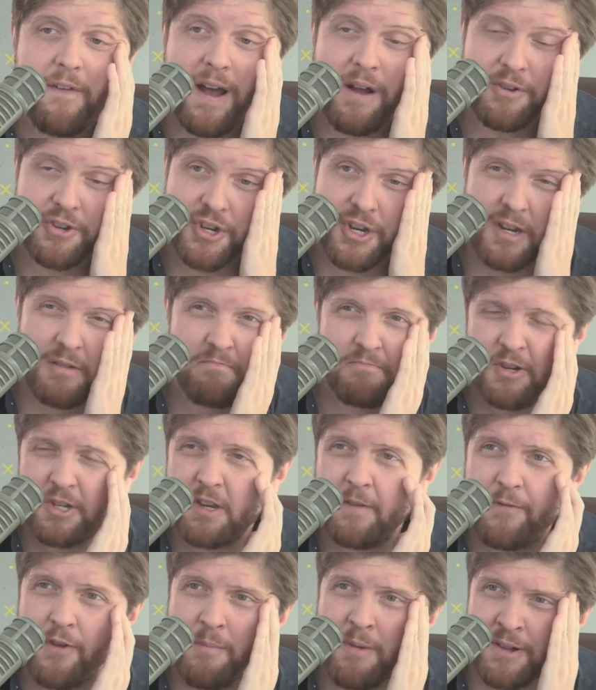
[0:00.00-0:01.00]
Fauci,
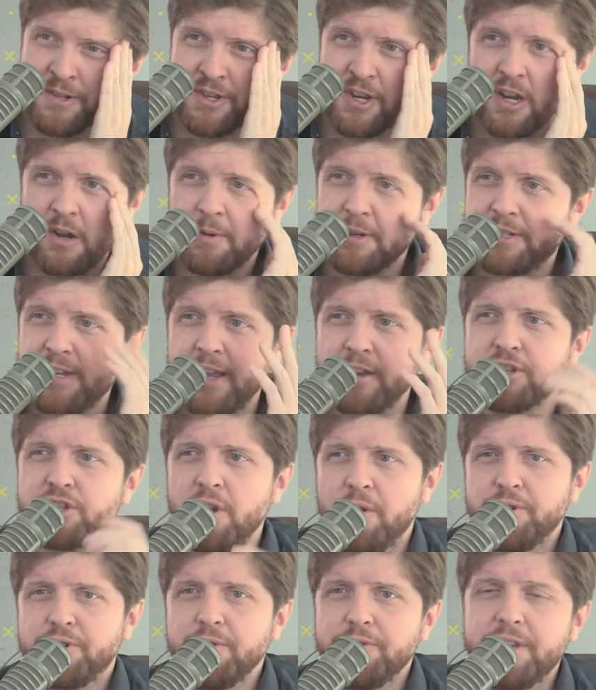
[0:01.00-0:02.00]
just a few months ago, was saying
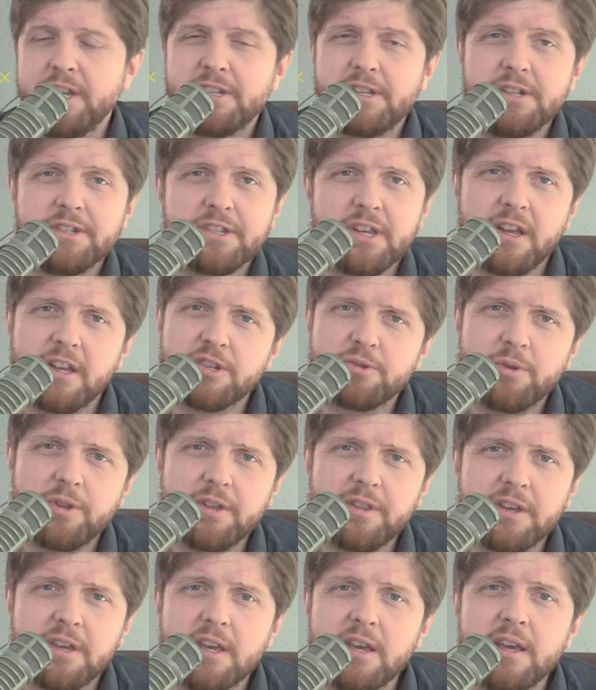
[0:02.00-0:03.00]
social distancing is
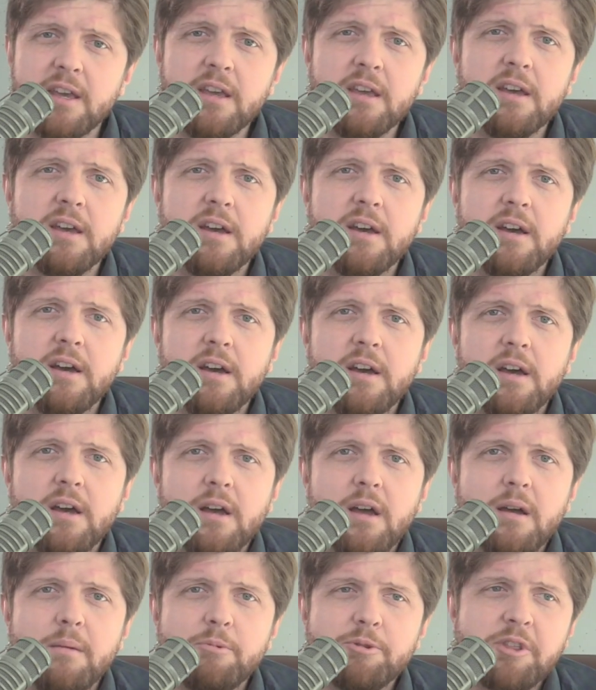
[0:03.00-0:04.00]
really the key.
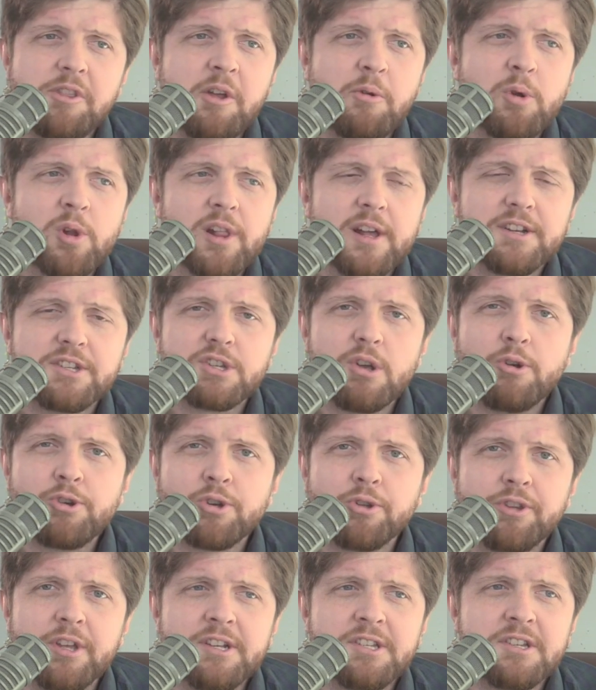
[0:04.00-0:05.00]
But then they realized
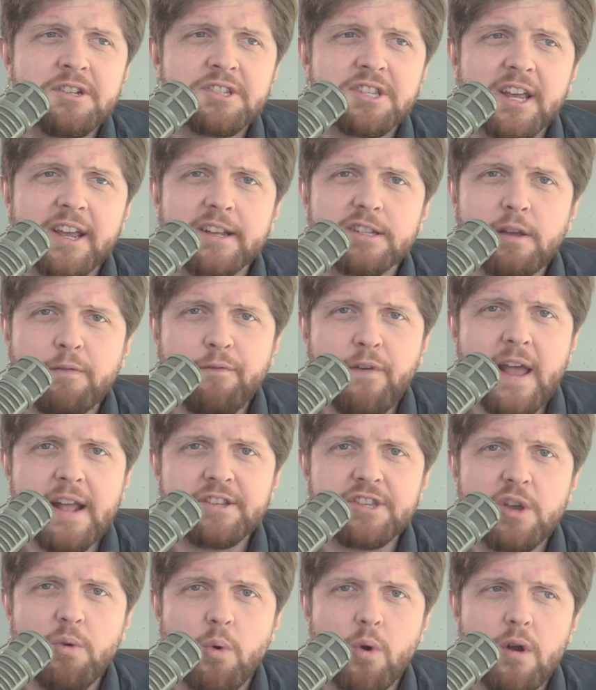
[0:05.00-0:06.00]
social distancing is a
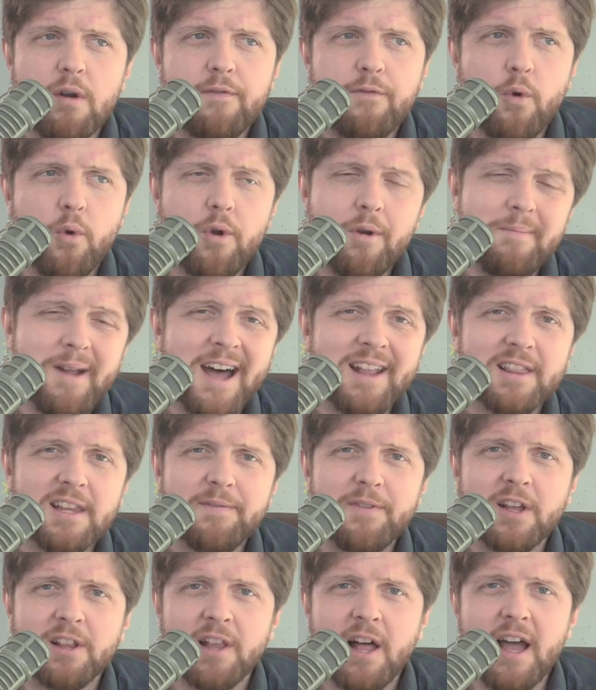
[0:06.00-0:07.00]
fancy word for not
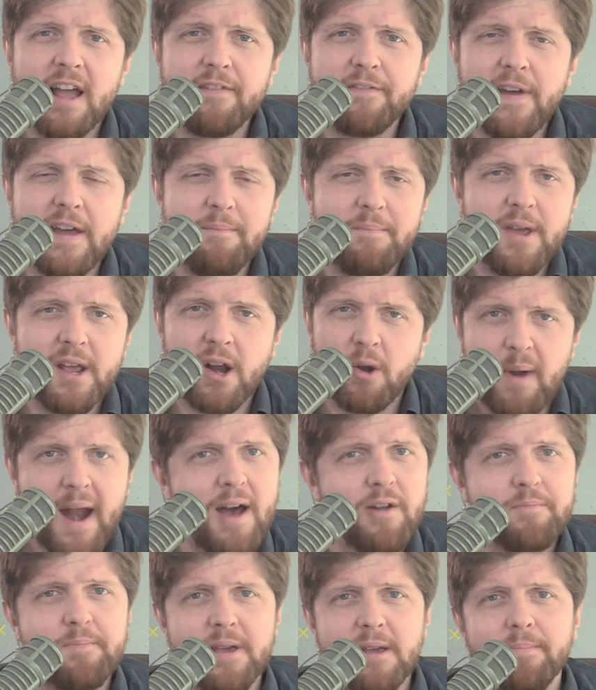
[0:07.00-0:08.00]
living life and being
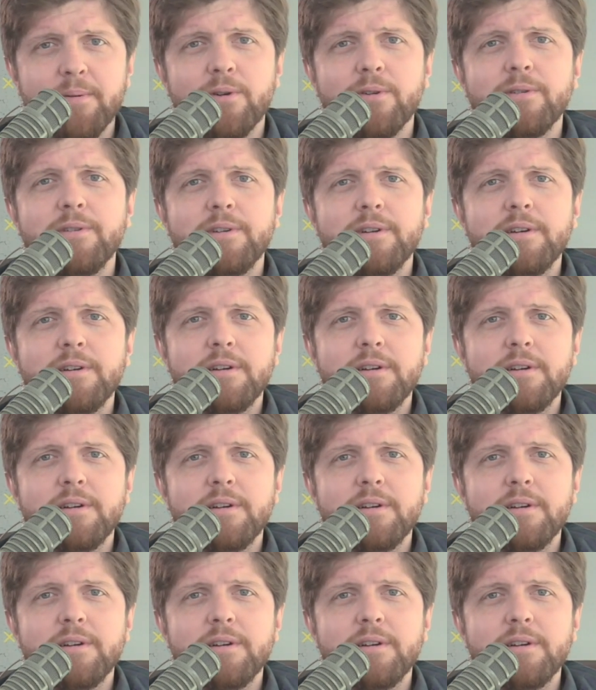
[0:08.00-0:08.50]
around people.